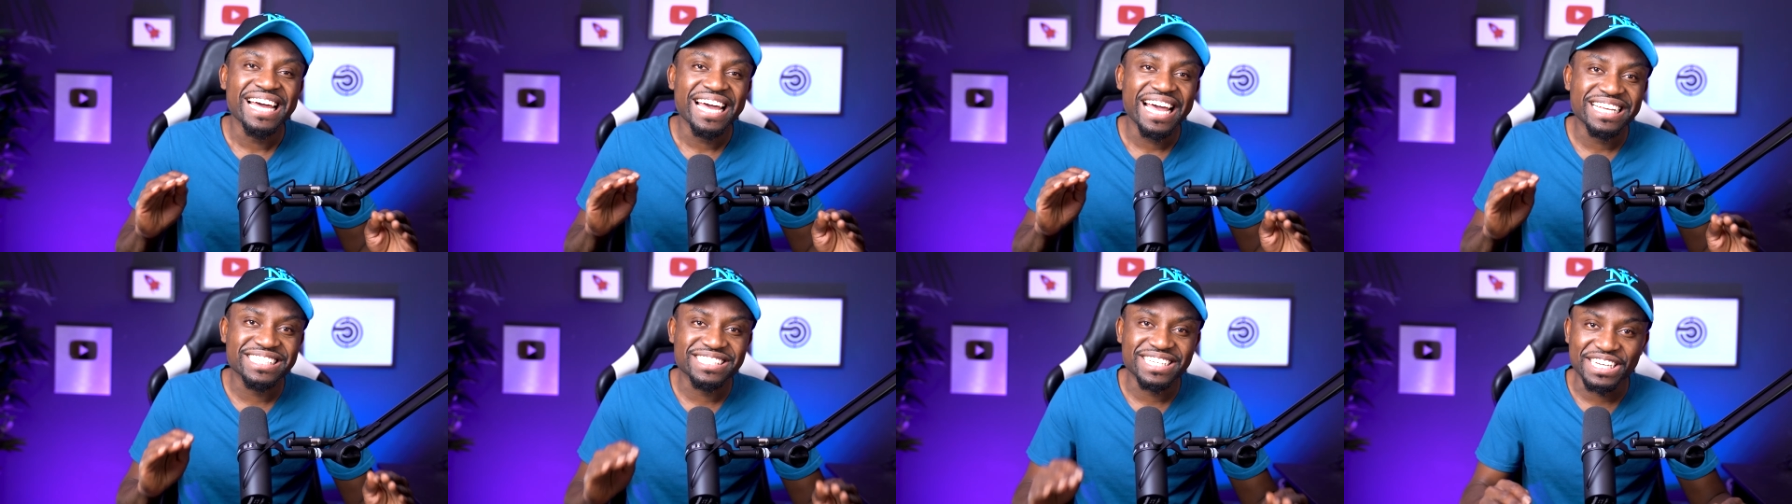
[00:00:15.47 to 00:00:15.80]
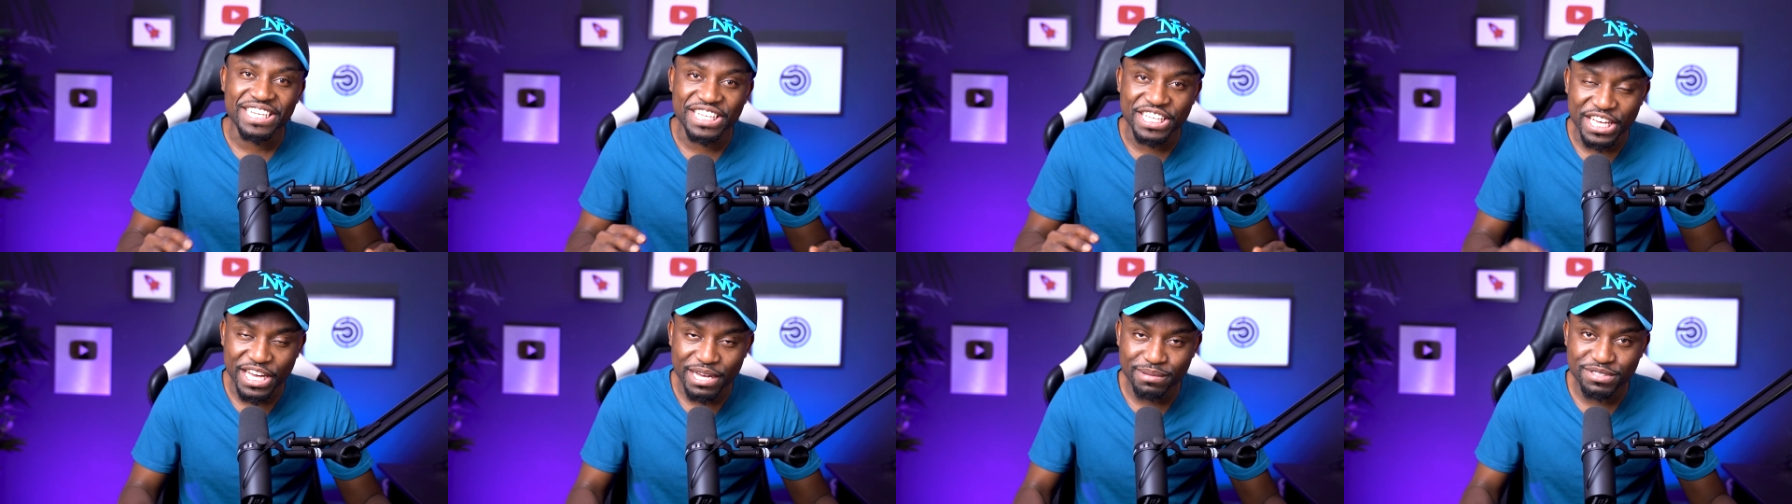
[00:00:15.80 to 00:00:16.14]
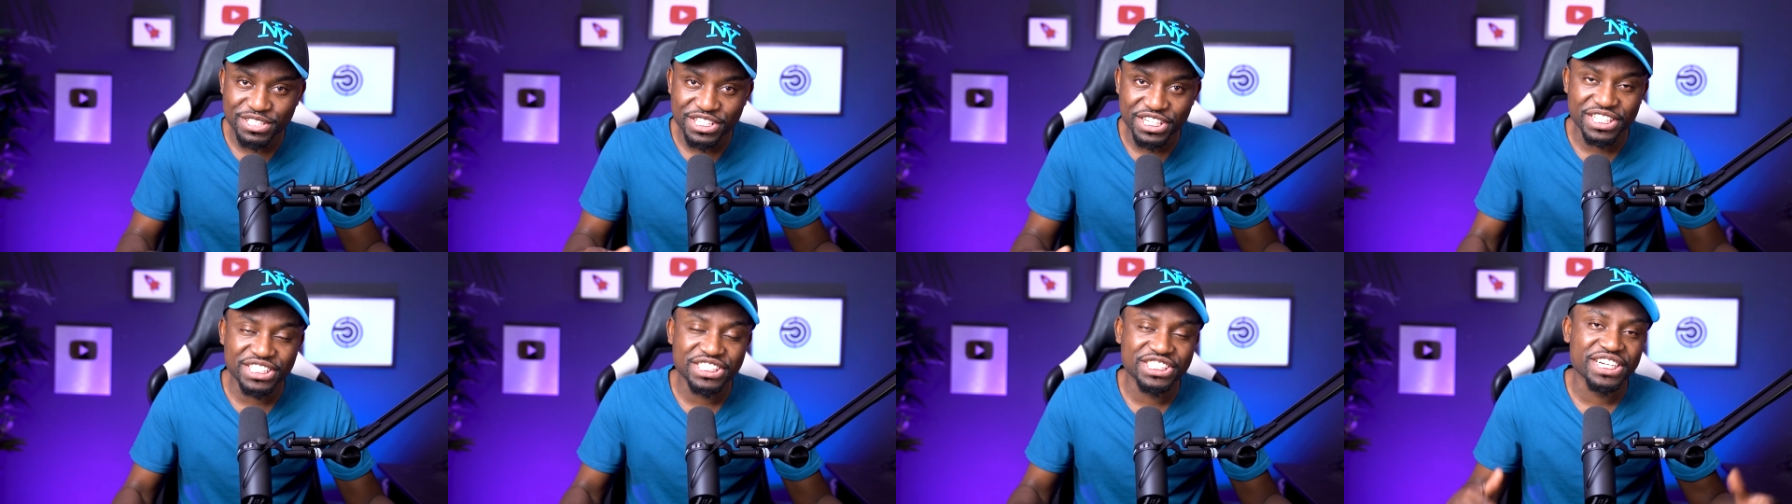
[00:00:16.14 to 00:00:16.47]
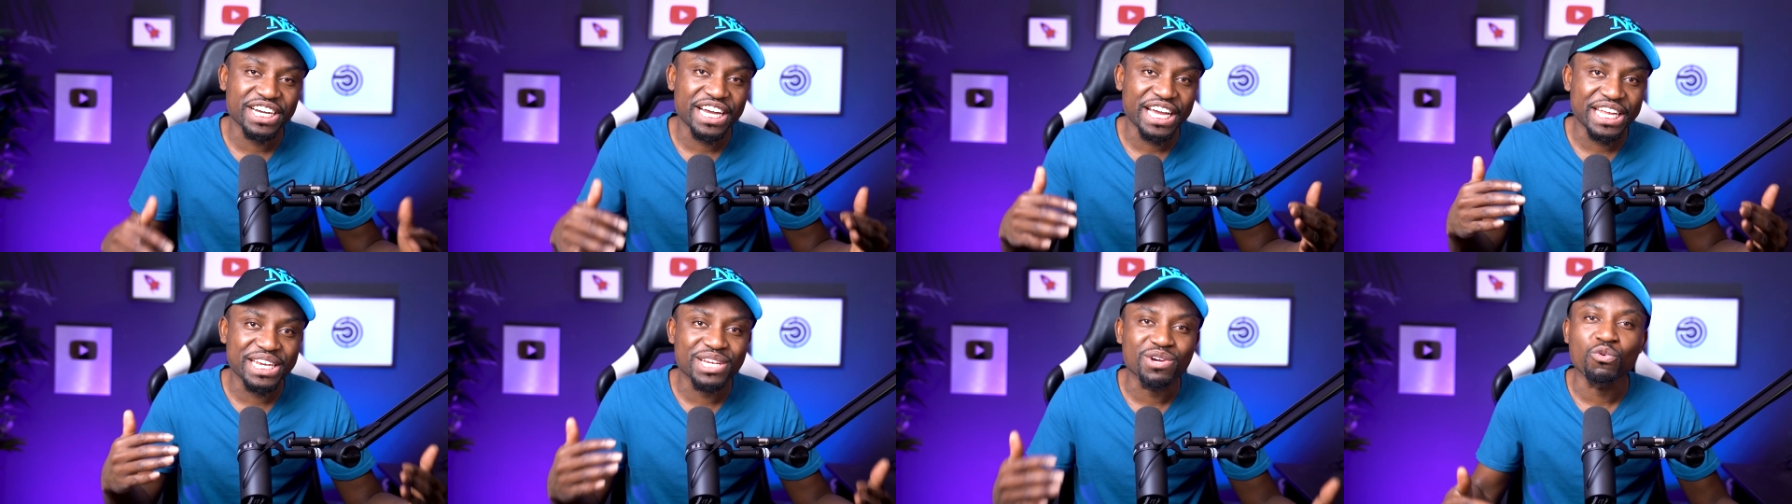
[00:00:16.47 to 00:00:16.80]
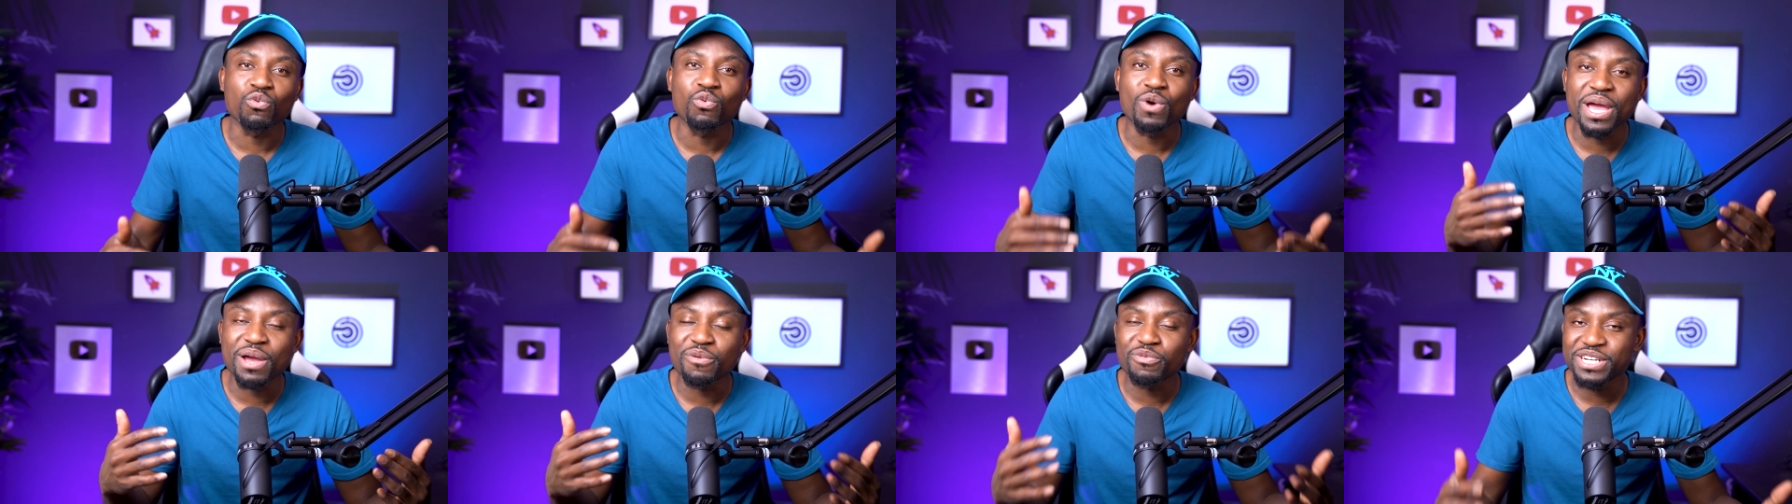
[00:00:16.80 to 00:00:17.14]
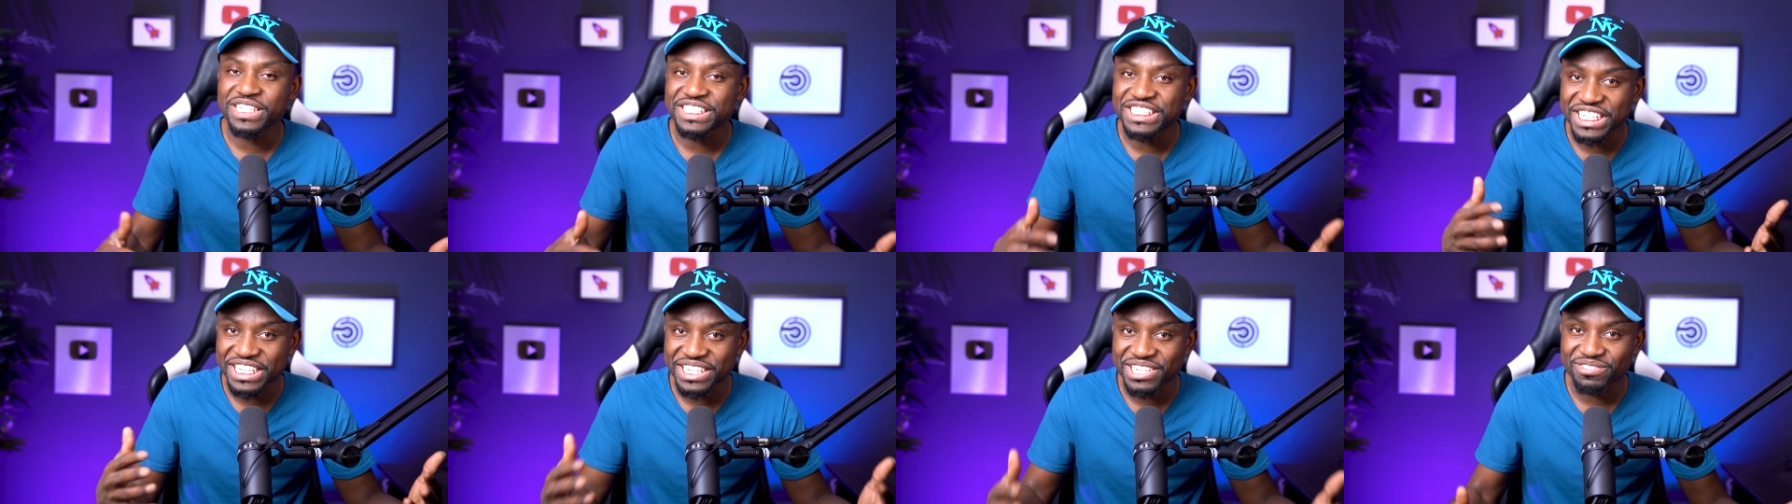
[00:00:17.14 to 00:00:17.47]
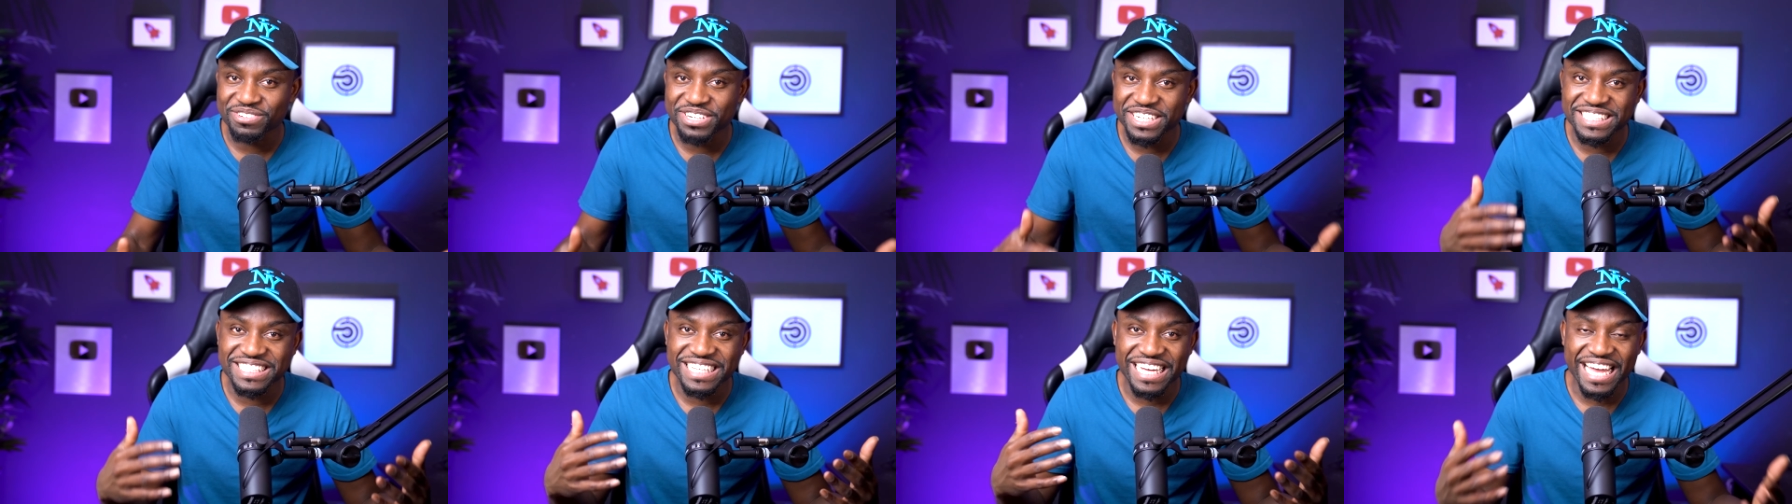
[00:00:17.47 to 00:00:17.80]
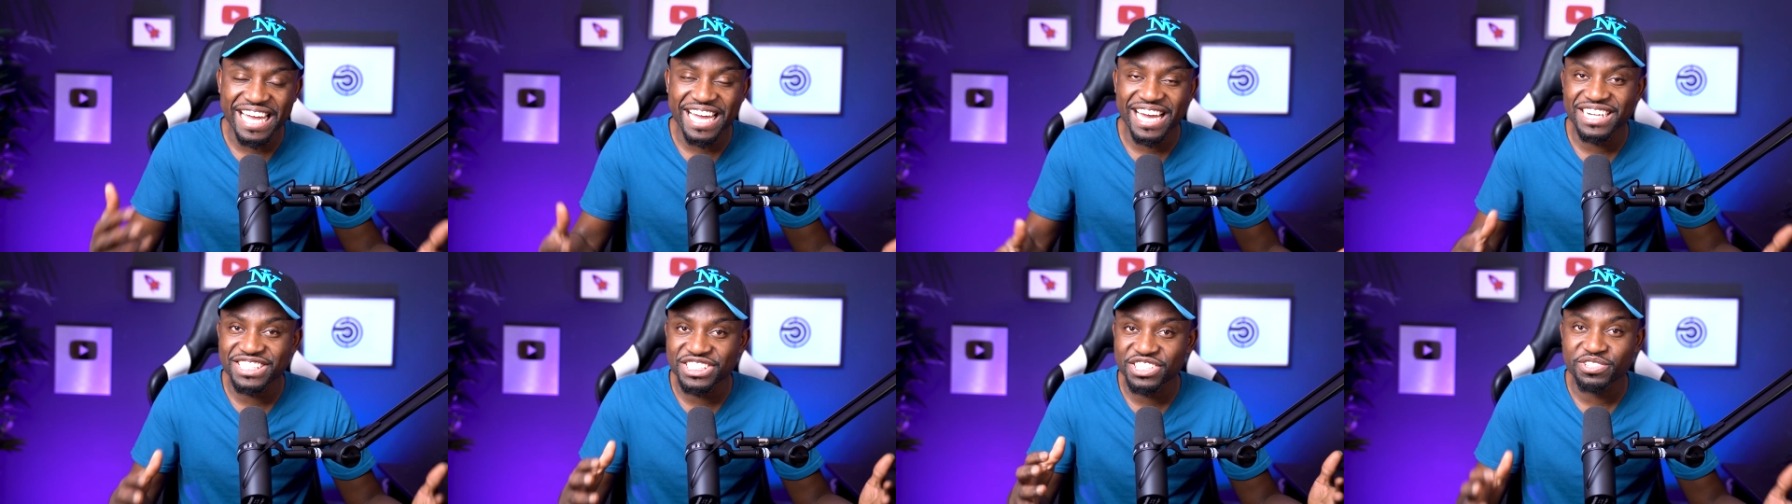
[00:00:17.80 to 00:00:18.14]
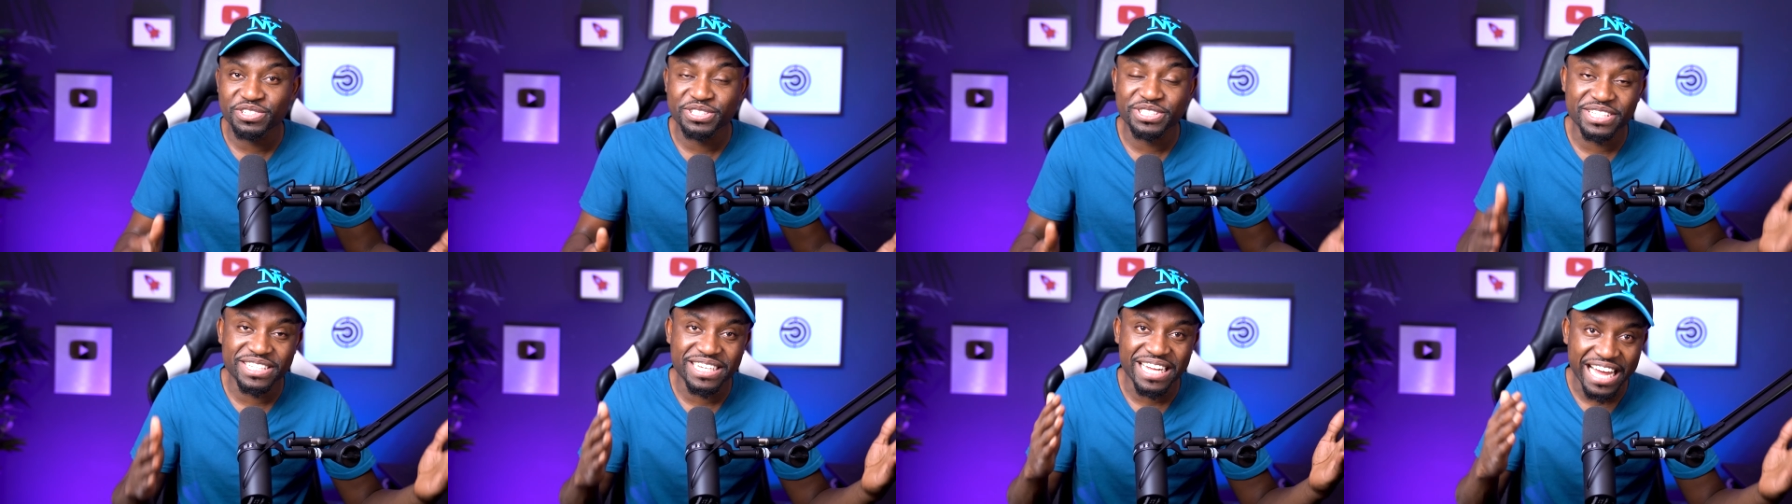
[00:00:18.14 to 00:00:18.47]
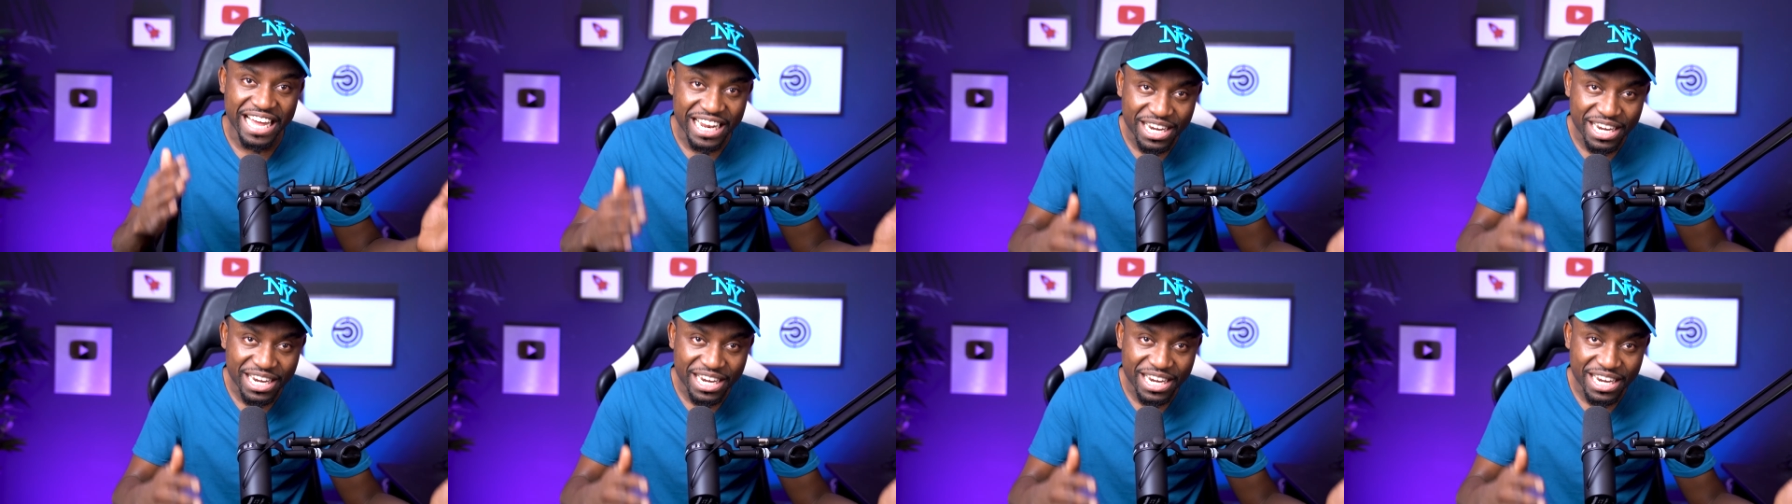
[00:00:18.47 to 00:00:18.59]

is a game changer in the way we generate AI generated